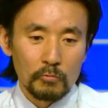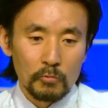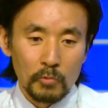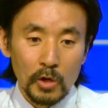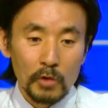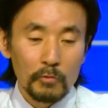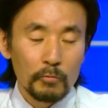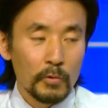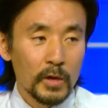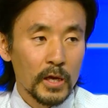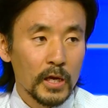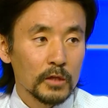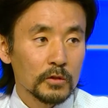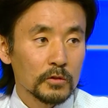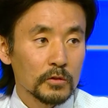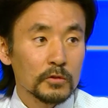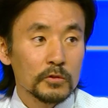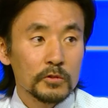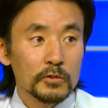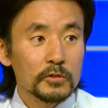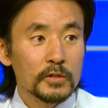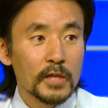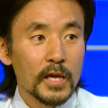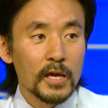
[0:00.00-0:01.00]
one way to
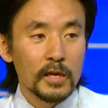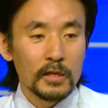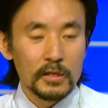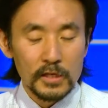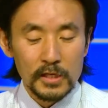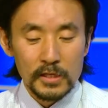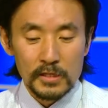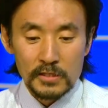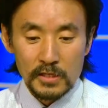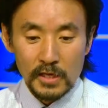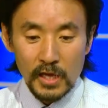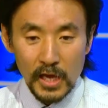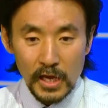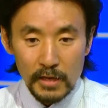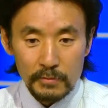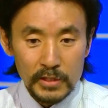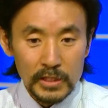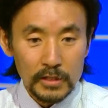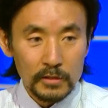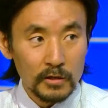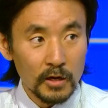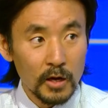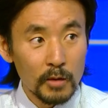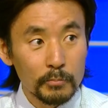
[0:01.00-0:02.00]
do that is
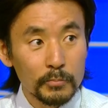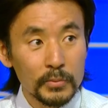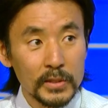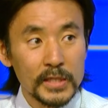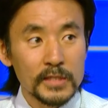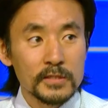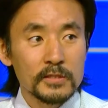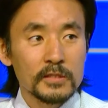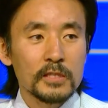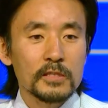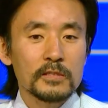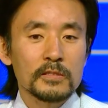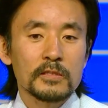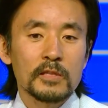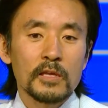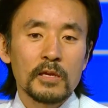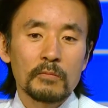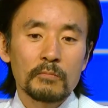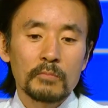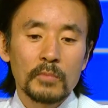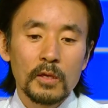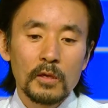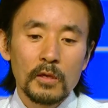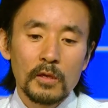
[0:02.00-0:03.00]
having complete
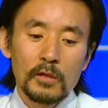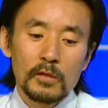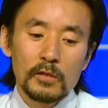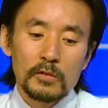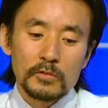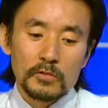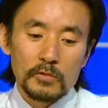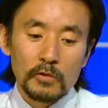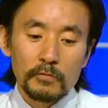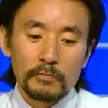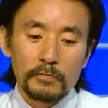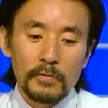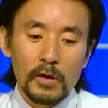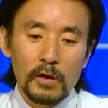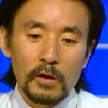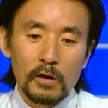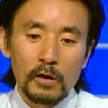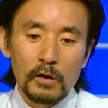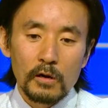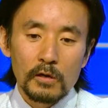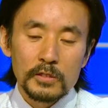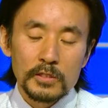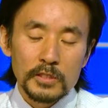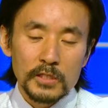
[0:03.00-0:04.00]
system. So
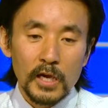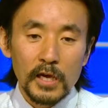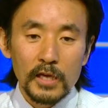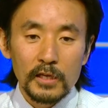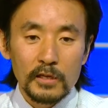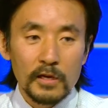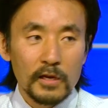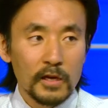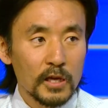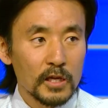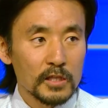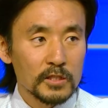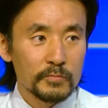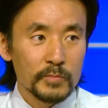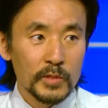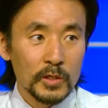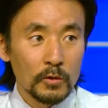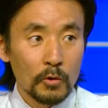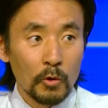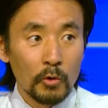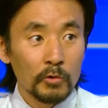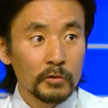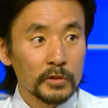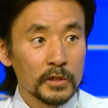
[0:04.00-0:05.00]
far, China has
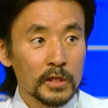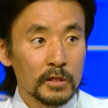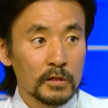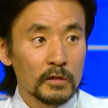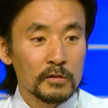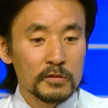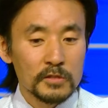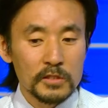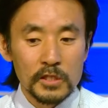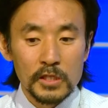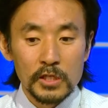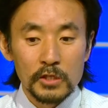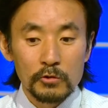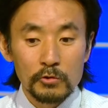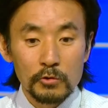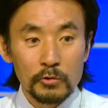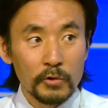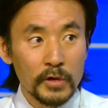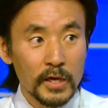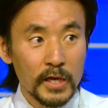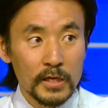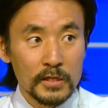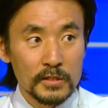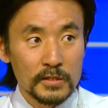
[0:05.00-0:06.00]
been only country who
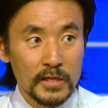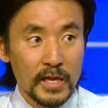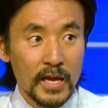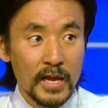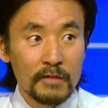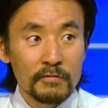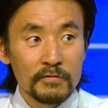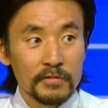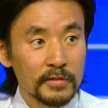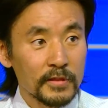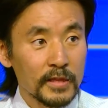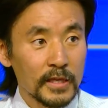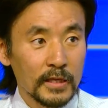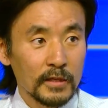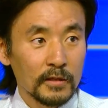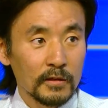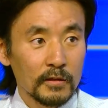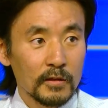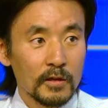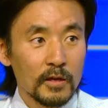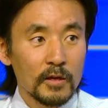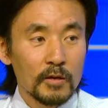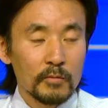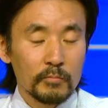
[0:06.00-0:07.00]
has everything,
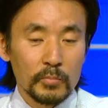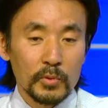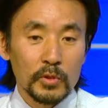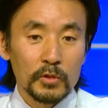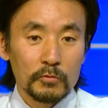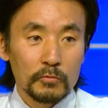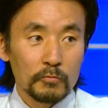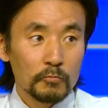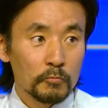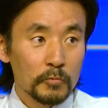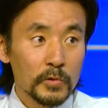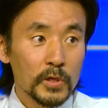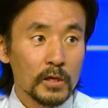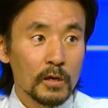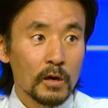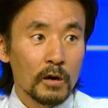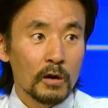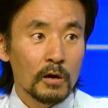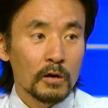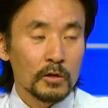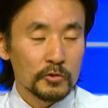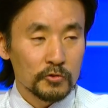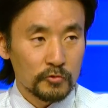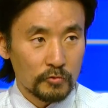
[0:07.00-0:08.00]
but we
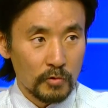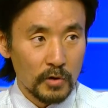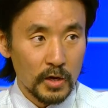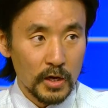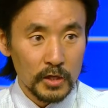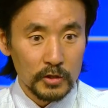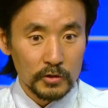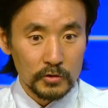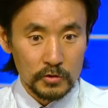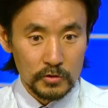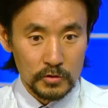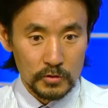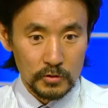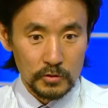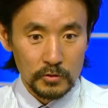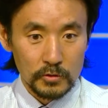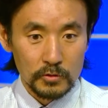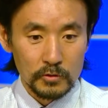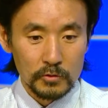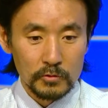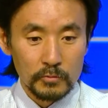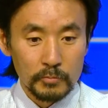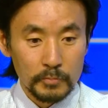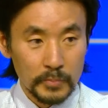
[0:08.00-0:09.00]
are trying
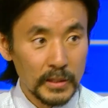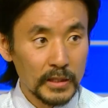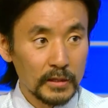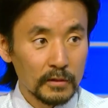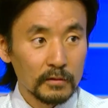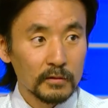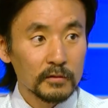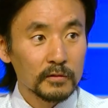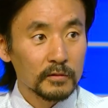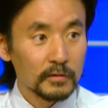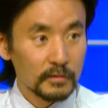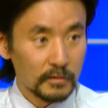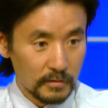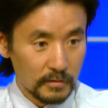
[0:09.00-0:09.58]
to build